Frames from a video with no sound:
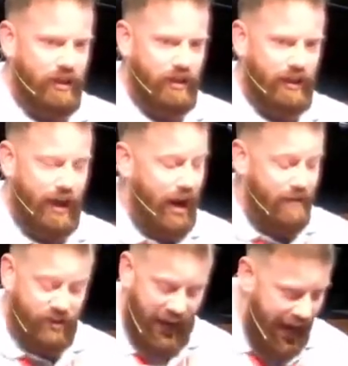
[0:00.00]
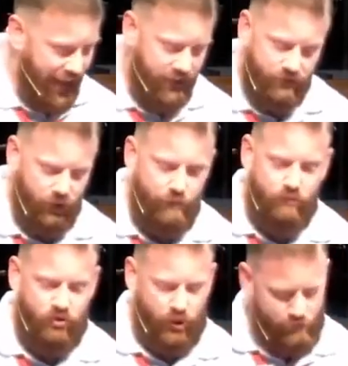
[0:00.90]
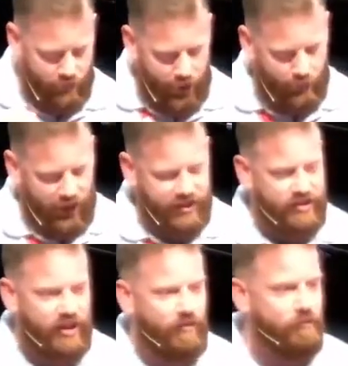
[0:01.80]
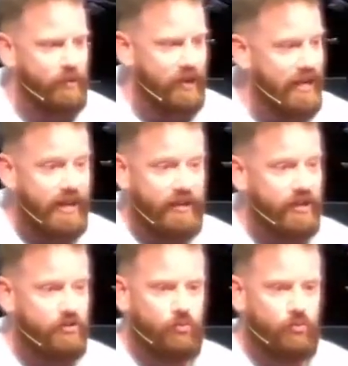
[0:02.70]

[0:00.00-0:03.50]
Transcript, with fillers: And I have to actively submit myself beneath his